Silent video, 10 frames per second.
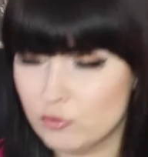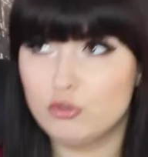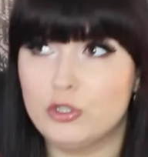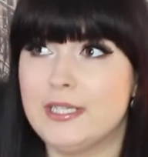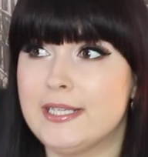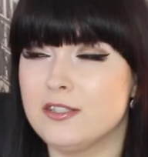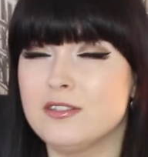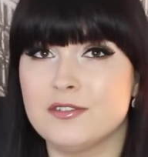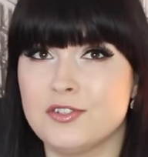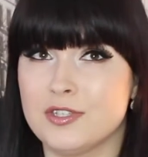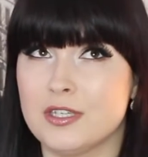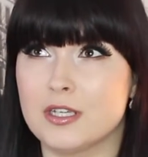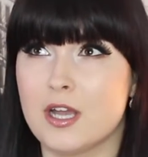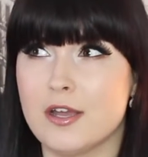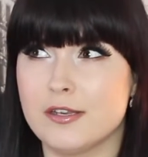really
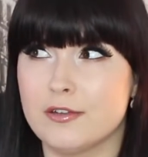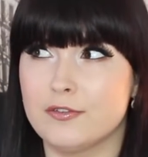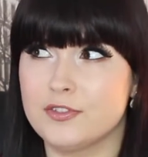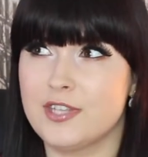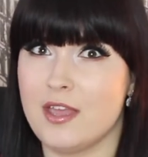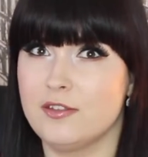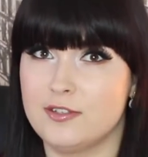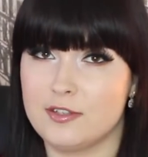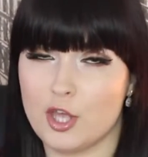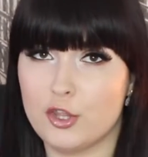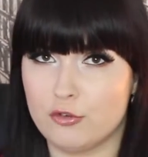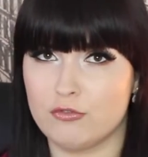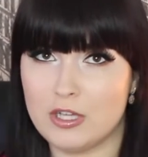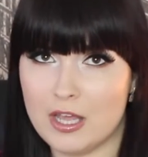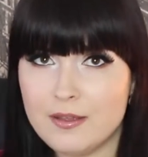interesting kind of tense
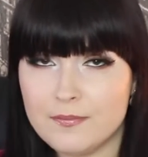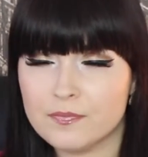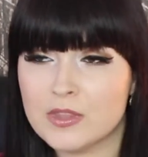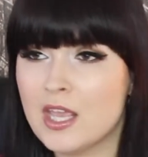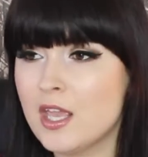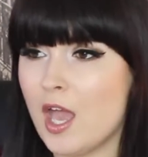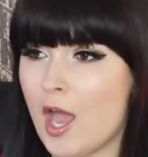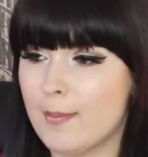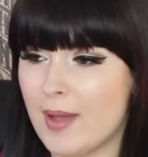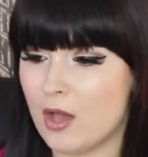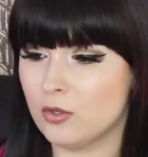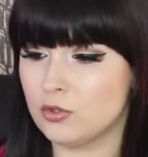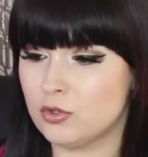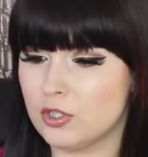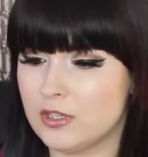thriller about,
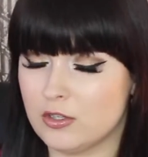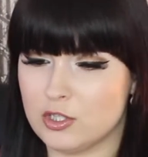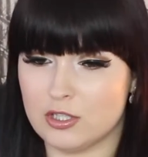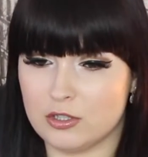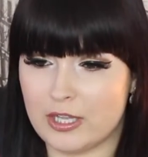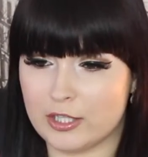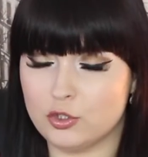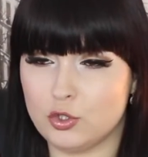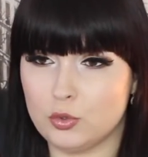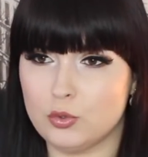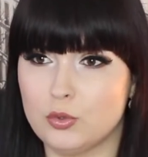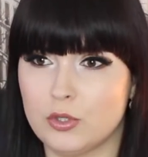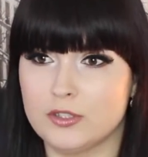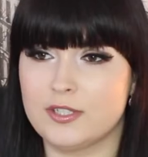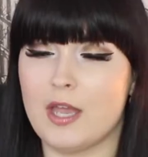there's like 2
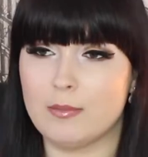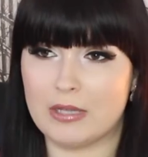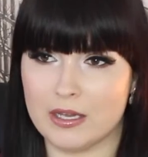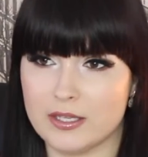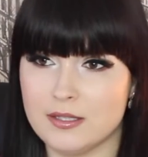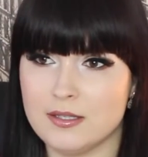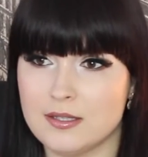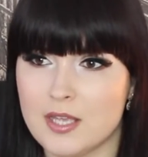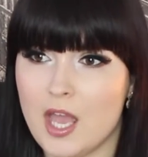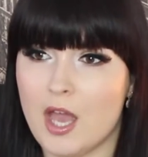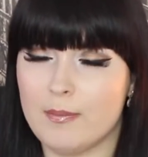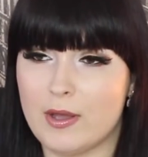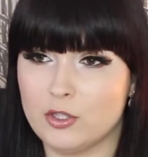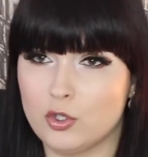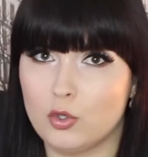timelines
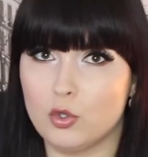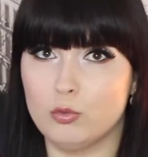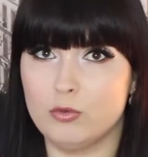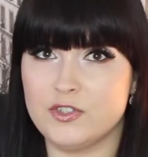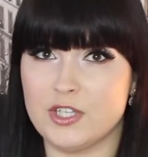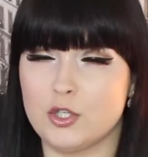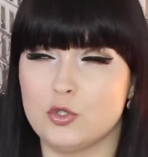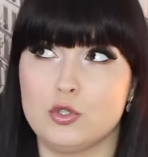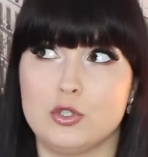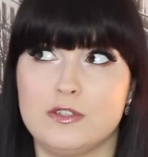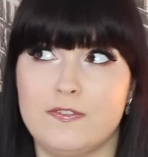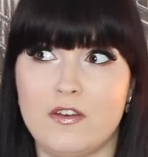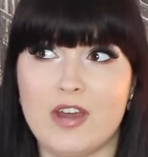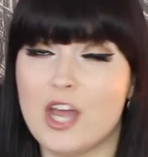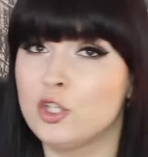about a girl who moves into this
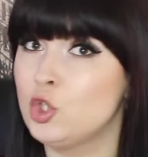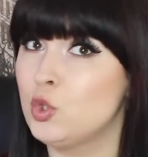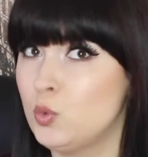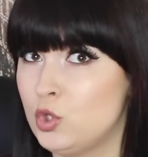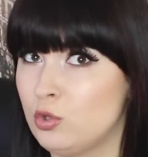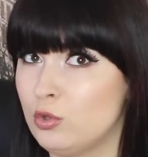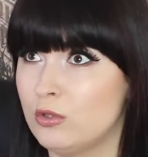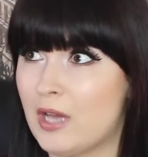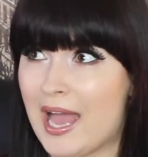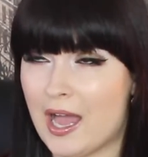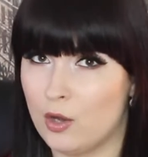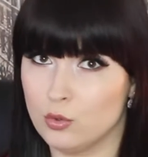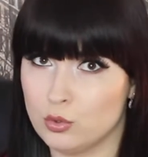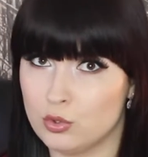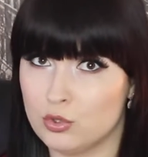very unusual
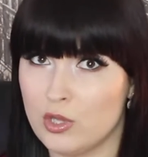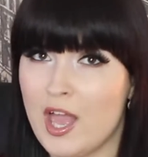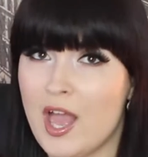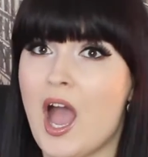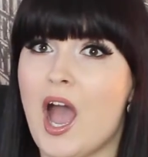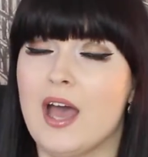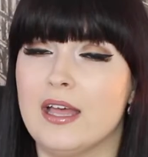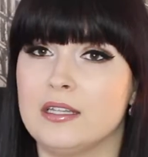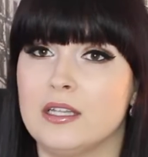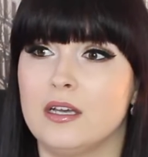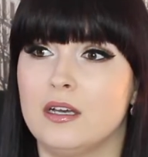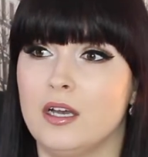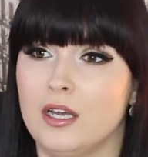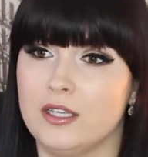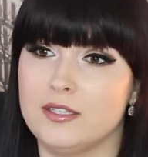house, and
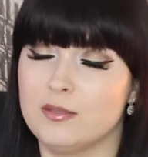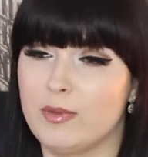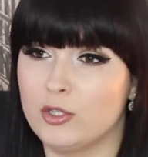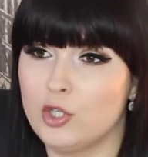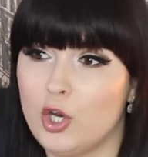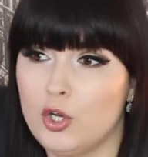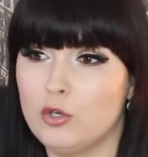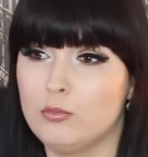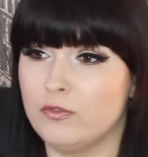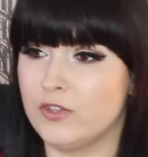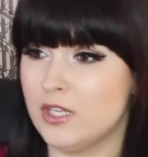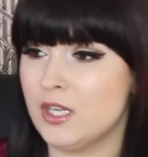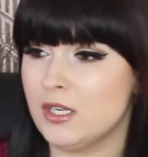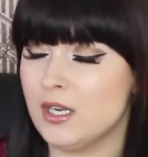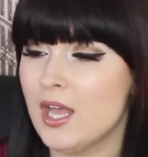it's about her moving
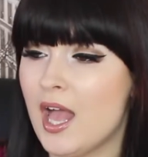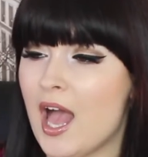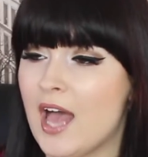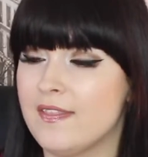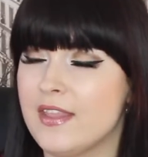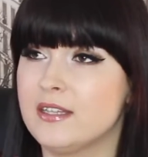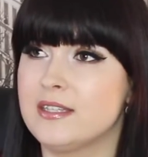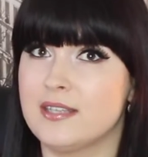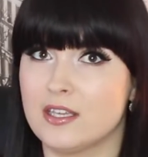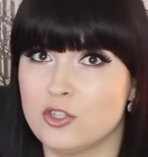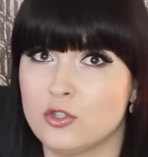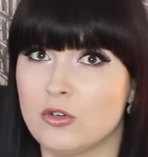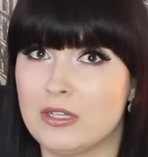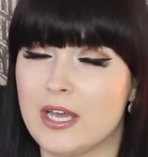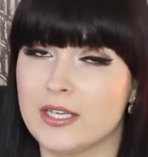in. And then the second
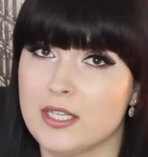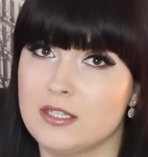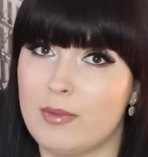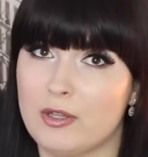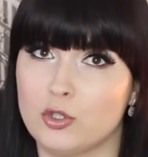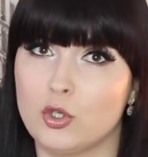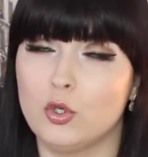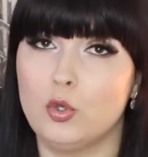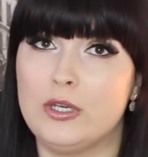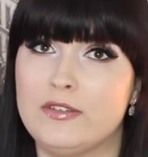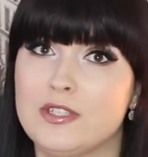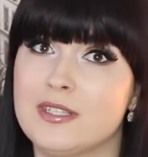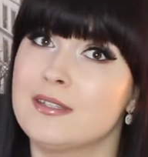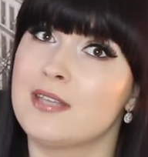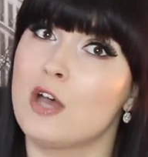storyline is about the girl who lived in
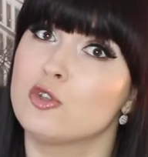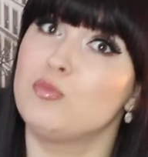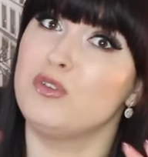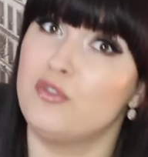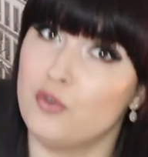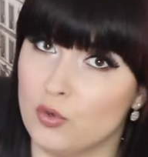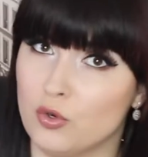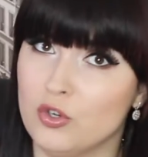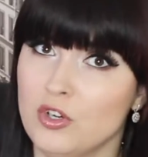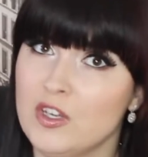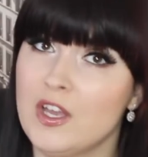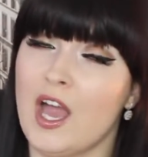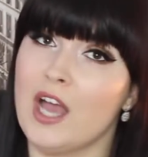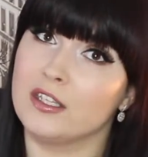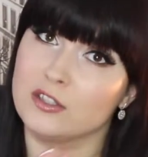this house before,
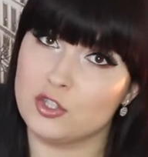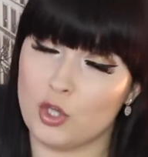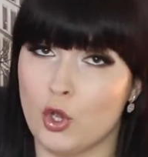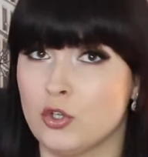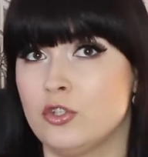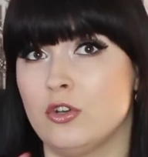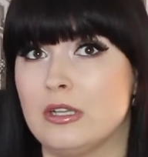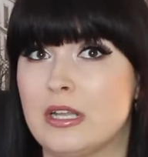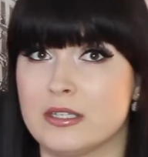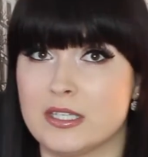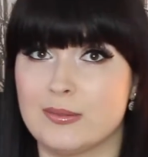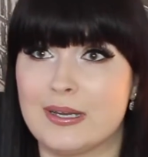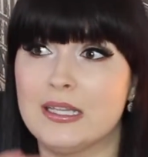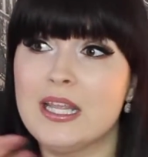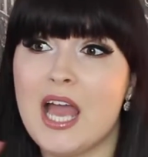and her storyline as
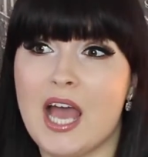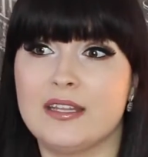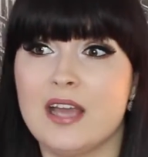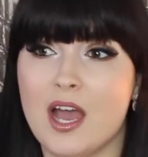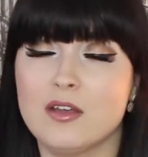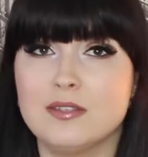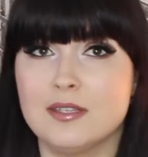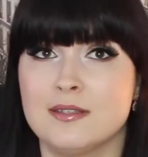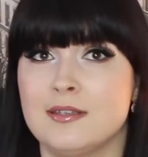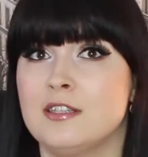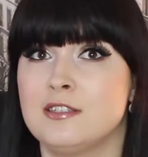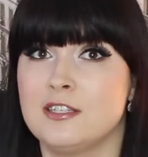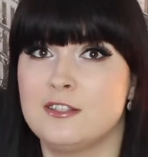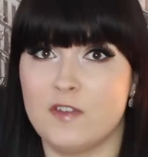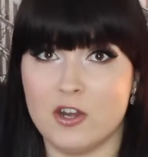well. And the house in itself
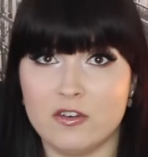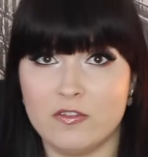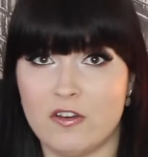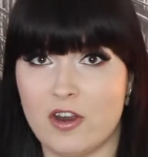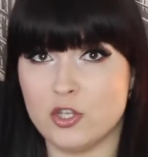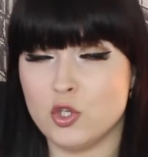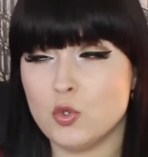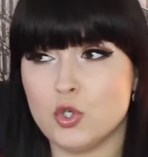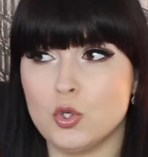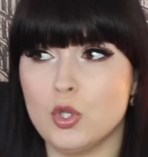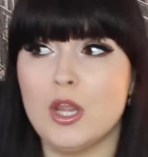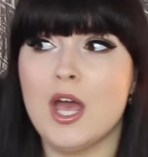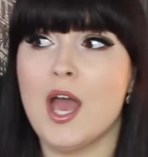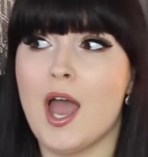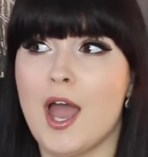is very, very unusual.
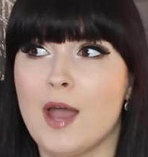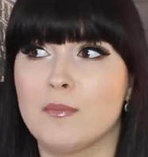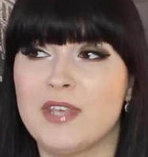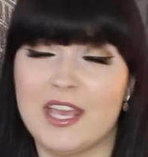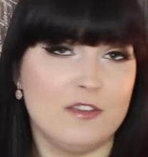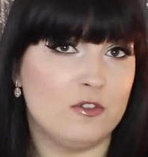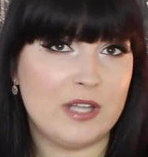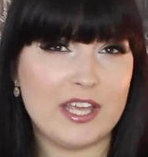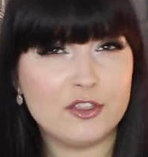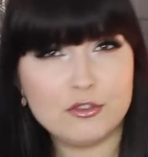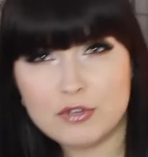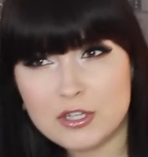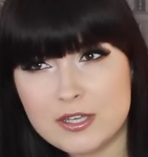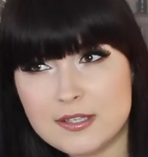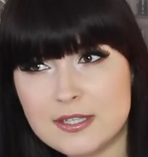Yeah, if you like
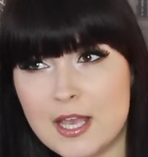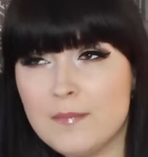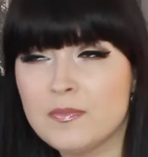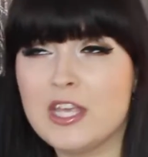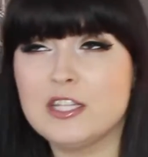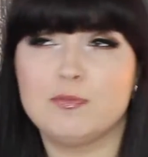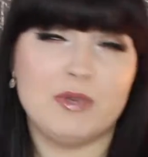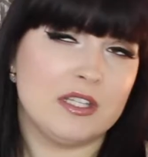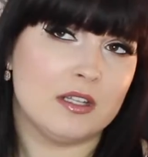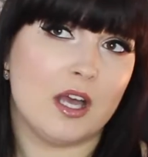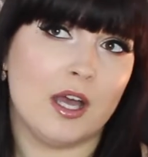thrillers, it's been